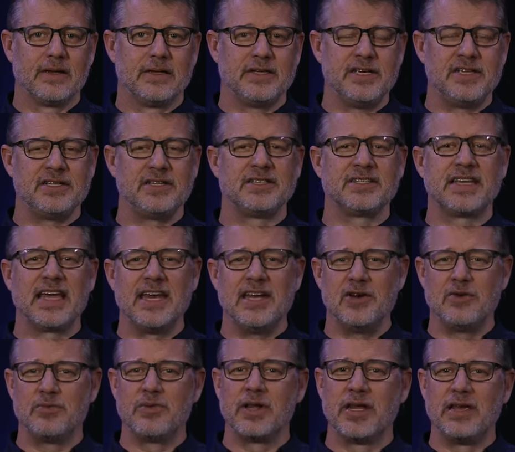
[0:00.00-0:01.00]
Jesus, can
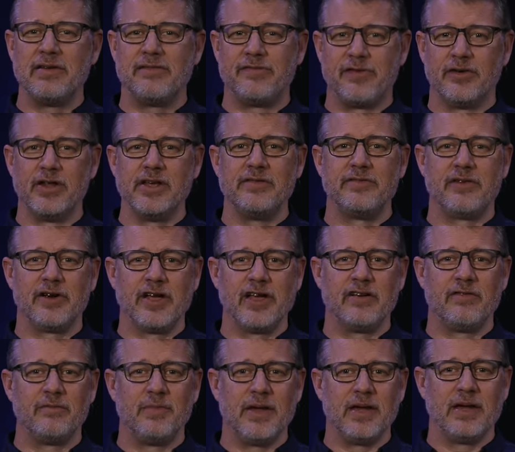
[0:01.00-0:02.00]
you really fully
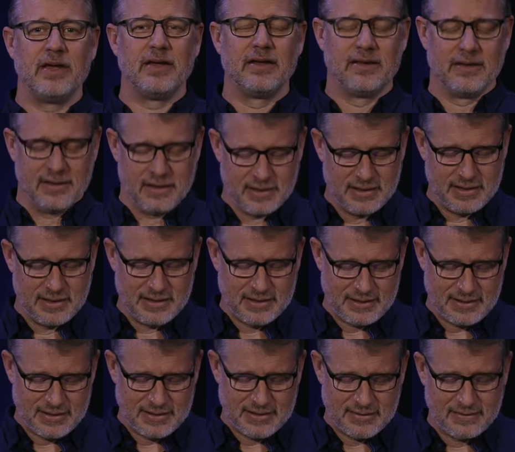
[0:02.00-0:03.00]
forgive me?
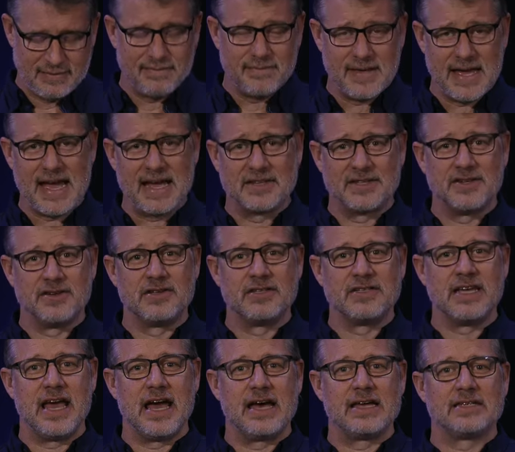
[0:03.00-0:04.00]
The answer is
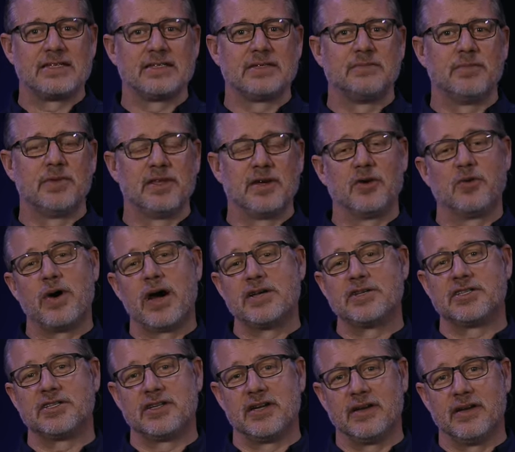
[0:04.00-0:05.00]
yes, but the
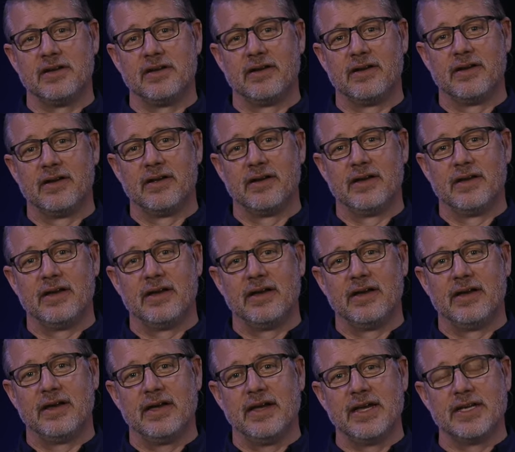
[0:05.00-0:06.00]
question
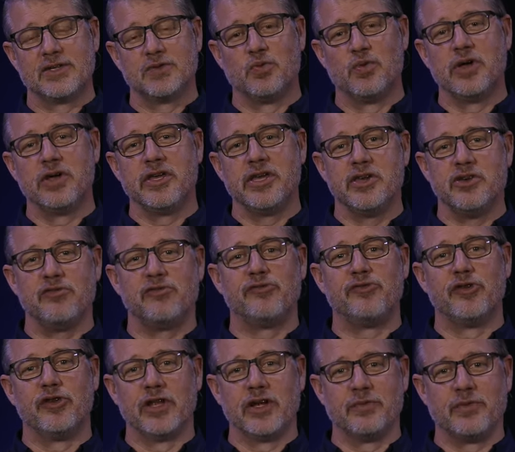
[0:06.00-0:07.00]
is will you
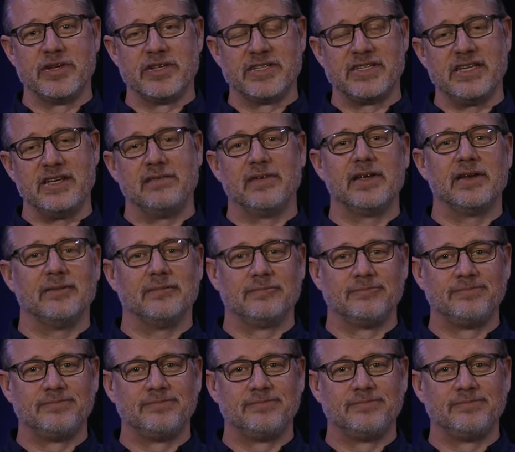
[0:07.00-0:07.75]
fully receive it?